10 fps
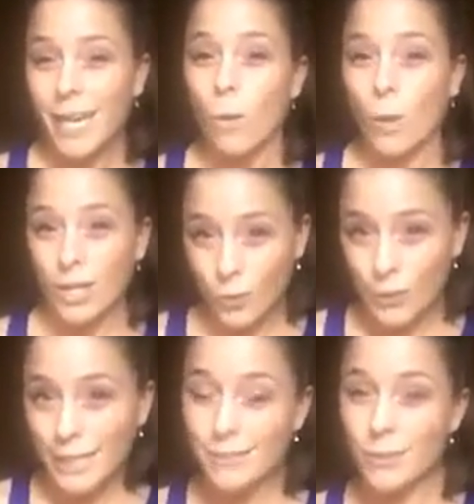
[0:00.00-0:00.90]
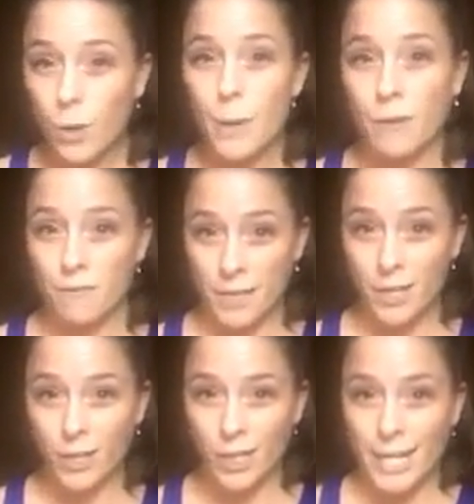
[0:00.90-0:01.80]
what you need to know about
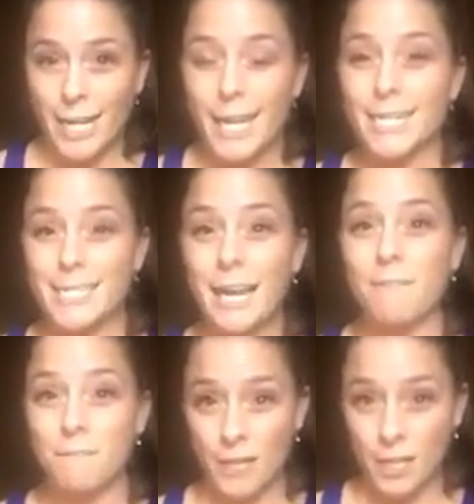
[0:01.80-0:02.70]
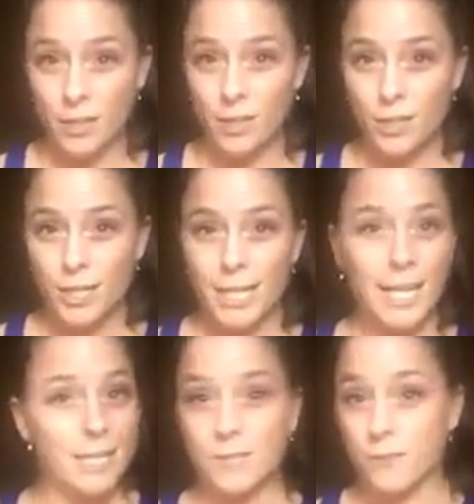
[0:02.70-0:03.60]
fear is that fear
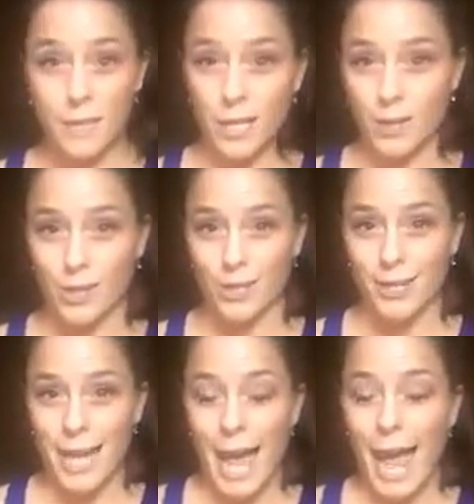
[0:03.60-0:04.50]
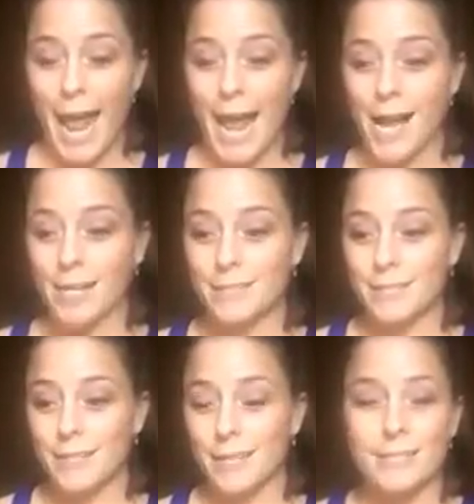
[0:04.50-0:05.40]
is fear. And
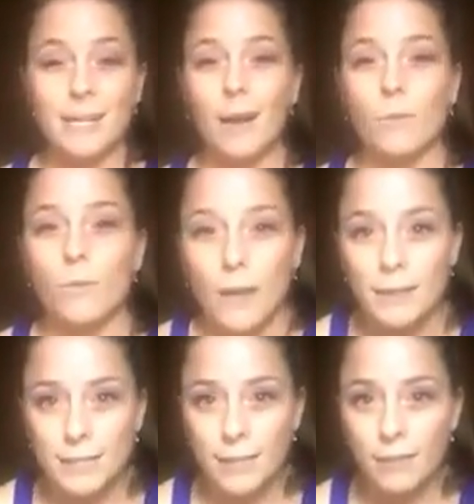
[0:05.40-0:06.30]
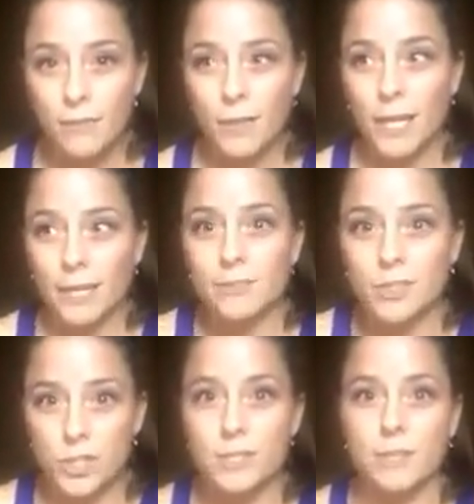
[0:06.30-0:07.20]
it's not relative, it's
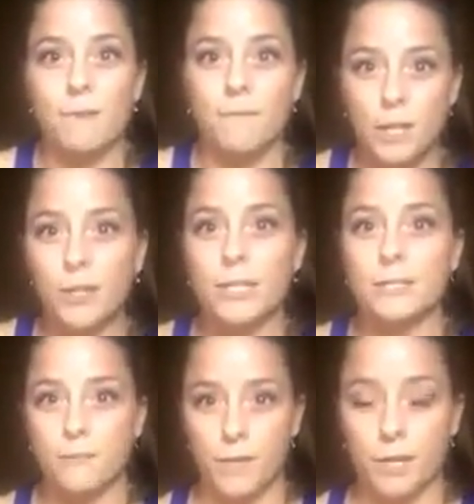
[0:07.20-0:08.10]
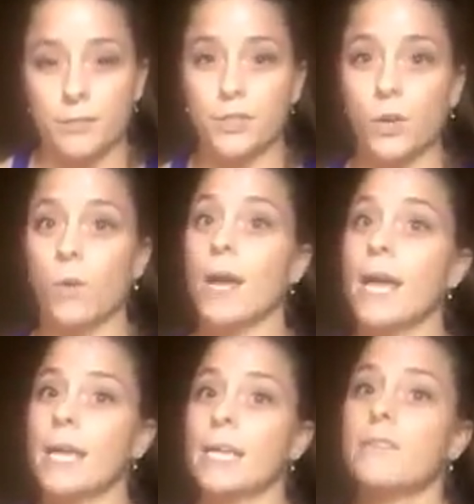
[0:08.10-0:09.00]
just a fear is a fear. So
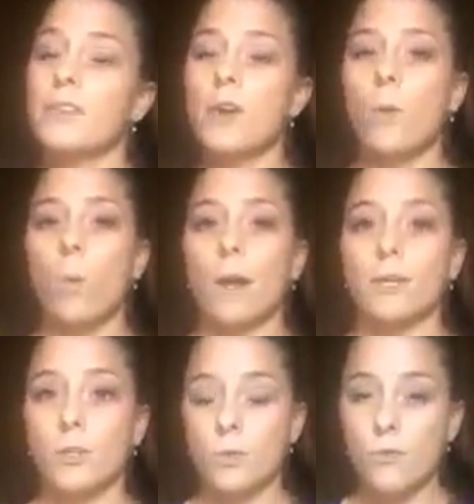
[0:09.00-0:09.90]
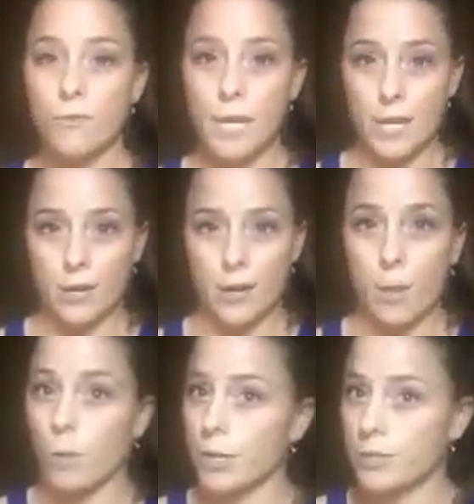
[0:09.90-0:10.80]
even though what you fear
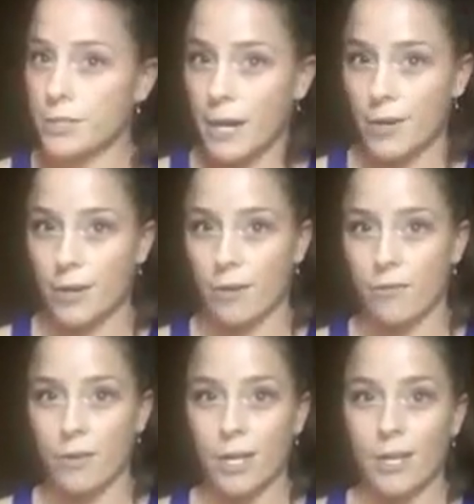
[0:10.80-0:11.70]
and what you're scared of